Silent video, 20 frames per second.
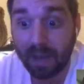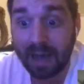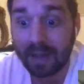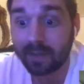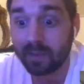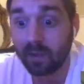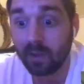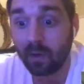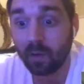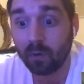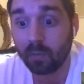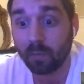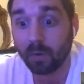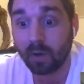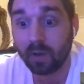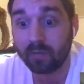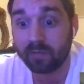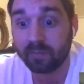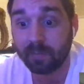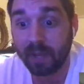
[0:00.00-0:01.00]
the home
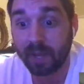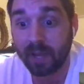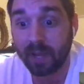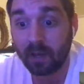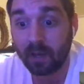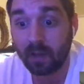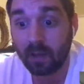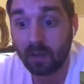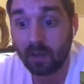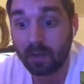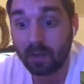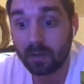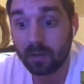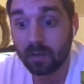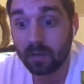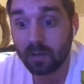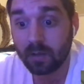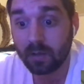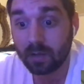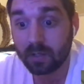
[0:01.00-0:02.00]
runs, man.
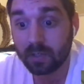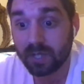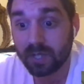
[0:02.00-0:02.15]
Shout